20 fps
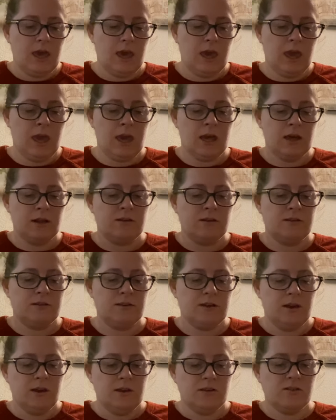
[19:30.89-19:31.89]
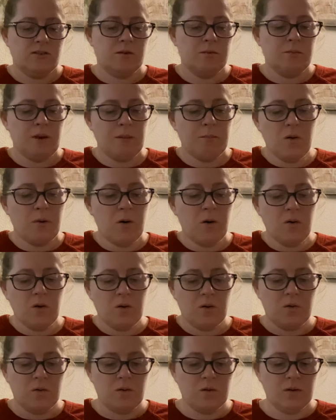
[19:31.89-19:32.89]
And so in my
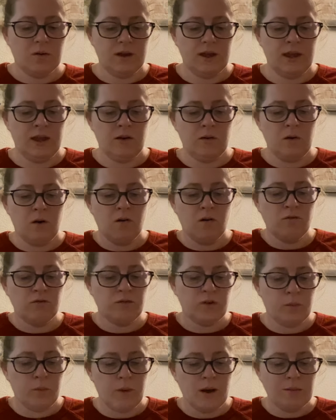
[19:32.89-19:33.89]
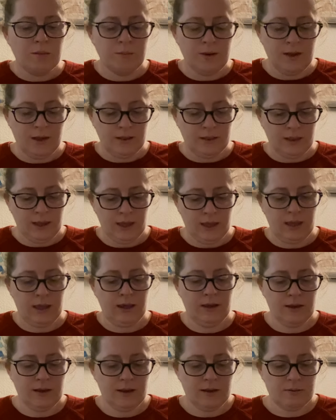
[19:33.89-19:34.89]
poll, it
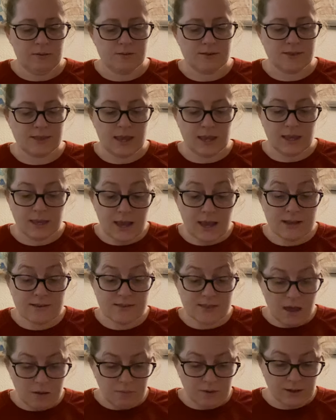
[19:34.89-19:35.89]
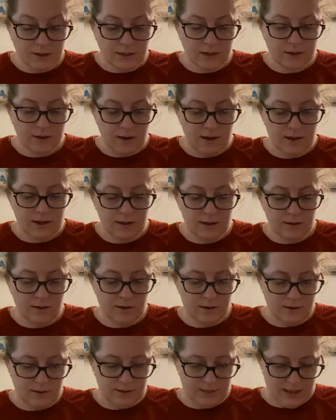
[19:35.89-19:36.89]
overwhelmingly was like, yes, that would look
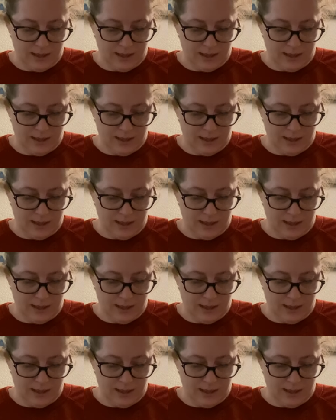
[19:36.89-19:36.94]
good on